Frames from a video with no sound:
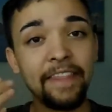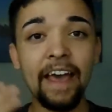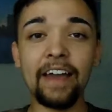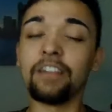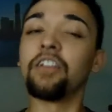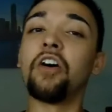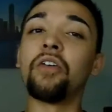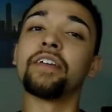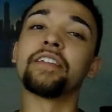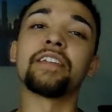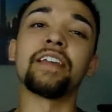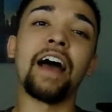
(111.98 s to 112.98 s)
that
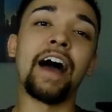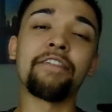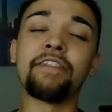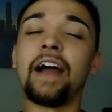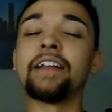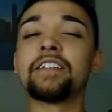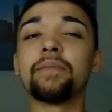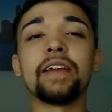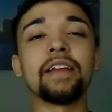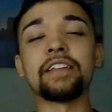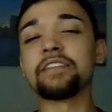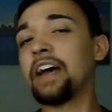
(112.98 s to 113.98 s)
alone is, I find, to
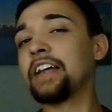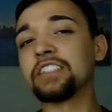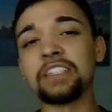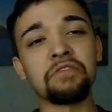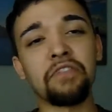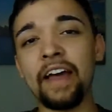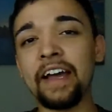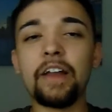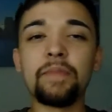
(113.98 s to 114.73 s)
be an astonishing fact.